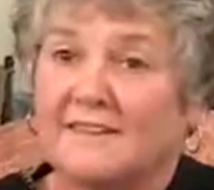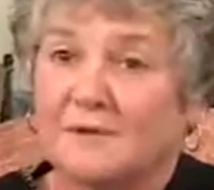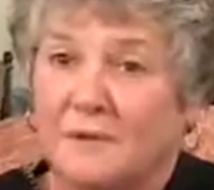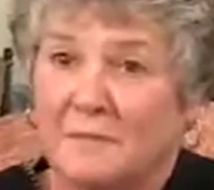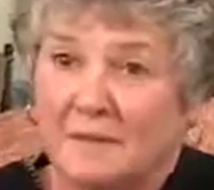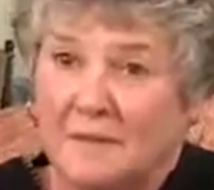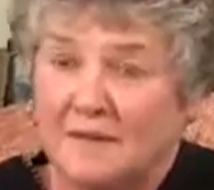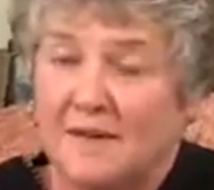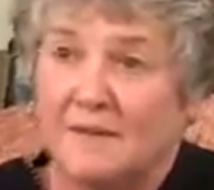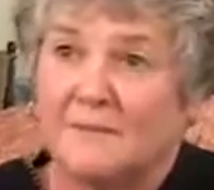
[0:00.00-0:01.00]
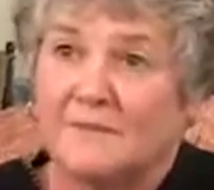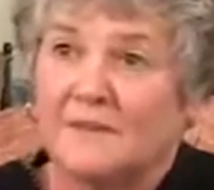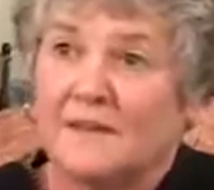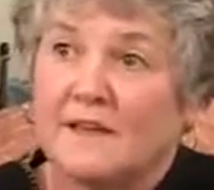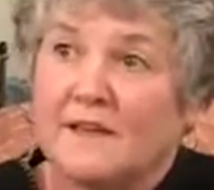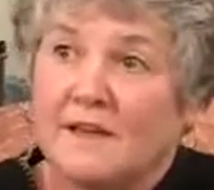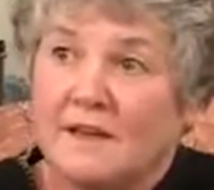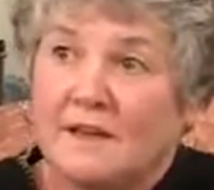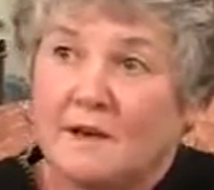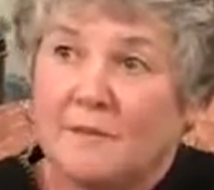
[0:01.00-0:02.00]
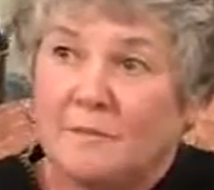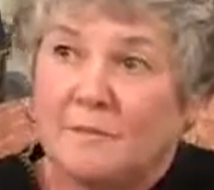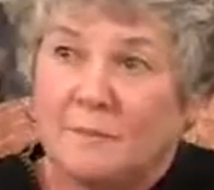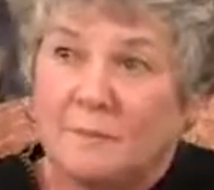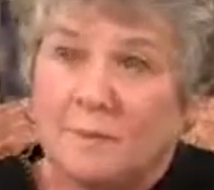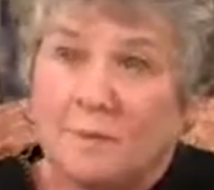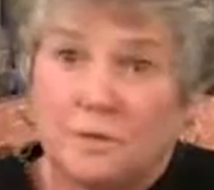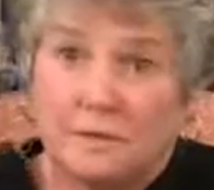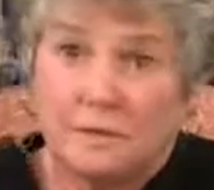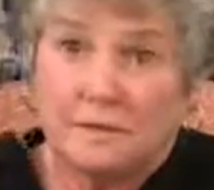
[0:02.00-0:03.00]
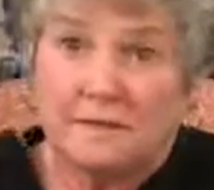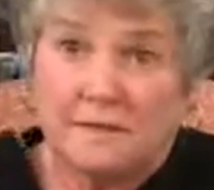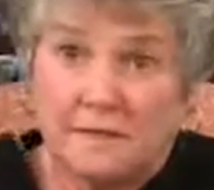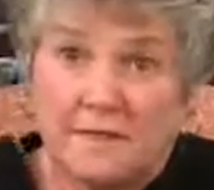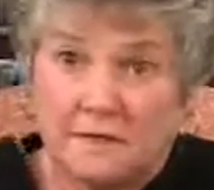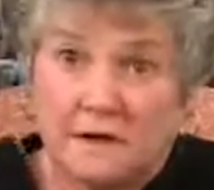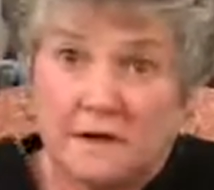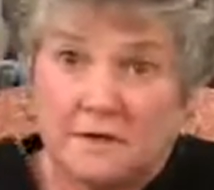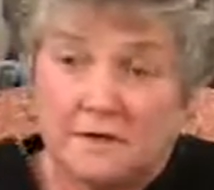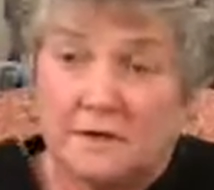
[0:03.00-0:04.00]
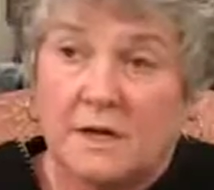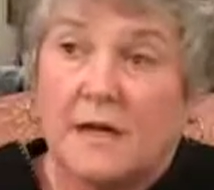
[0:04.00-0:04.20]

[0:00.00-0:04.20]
to remember the names. She went in and saw the doctor.